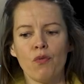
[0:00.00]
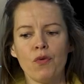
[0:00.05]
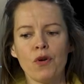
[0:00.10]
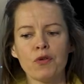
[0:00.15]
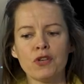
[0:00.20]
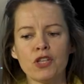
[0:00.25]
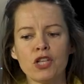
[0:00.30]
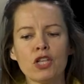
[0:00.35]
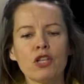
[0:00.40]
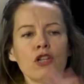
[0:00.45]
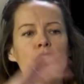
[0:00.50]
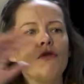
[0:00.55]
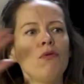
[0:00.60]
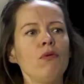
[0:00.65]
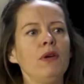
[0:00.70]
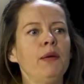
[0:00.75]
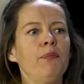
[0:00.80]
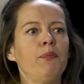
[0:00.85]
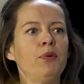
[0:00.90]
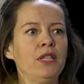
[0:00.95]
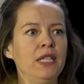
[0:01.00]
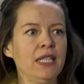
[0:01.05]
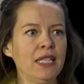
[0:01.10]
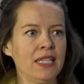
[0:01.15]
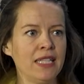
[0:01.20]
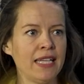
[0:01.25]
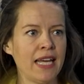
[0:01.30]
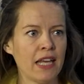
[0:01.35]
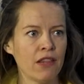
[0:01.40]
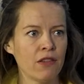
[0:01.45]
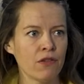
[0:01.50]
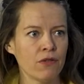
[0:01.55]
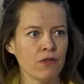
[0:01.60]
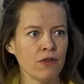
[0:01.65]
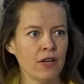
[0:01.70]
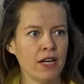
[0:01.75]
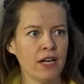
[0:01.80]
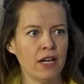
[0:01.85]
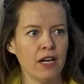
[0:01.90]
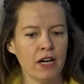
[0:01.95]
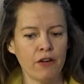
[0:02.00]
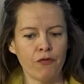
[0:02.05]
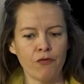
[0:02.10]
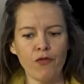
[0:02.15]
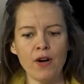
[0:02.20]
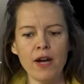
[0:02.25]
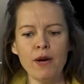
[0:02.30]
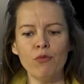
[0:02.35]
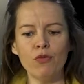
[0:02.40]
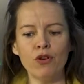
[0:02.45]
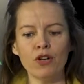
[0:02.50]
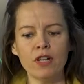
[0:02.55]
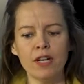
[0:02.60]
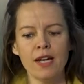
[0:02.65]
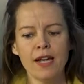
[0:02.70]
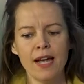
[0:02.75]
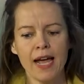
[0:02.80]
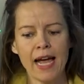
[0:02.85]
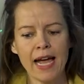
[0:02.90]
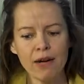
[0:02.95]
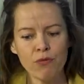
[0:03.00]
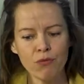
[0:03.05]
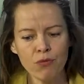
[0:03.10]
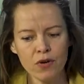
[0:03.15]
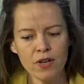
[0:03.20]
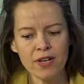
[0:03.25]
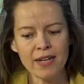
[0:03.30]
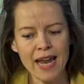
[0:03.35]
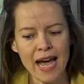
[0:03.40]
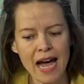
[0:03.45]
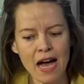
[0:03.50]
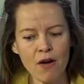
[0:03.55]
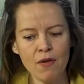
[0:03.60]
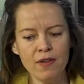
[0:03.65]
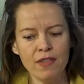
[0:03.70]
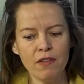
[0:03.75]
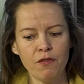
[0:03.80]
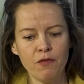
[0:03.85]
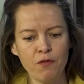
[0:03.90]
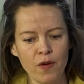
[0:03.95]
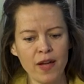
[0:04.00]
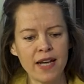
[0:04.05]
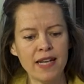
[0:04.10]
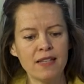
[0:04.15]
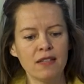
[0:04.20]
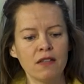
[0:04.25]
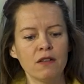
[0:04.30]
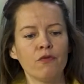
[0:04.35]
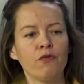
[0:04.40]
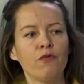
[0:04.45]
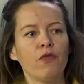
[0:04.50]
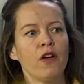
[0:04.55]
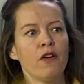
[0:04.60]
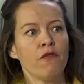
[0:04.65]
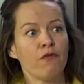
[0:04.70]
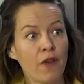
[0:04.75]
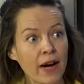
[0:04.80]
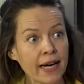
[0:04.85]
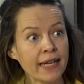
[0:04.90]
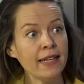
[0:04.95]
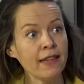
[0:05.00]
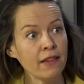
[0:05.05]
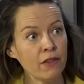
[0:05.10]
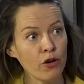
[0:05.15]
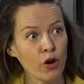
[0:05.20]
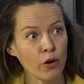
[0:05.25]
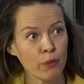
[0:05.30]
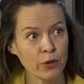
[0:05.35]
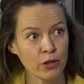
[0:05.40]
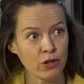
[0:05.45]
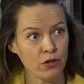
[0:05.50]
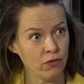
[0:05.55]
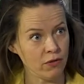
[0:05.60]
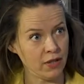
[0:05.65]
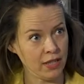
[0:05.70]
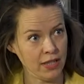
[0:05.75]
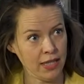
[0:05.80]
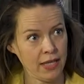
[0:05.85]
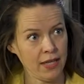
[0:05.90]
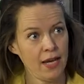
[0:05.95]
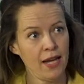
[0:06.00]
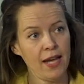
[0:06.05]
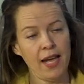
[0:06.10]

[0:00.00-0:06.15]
we're slowly putting together uh, a framework, and we're now in the phase of finding the opportunity.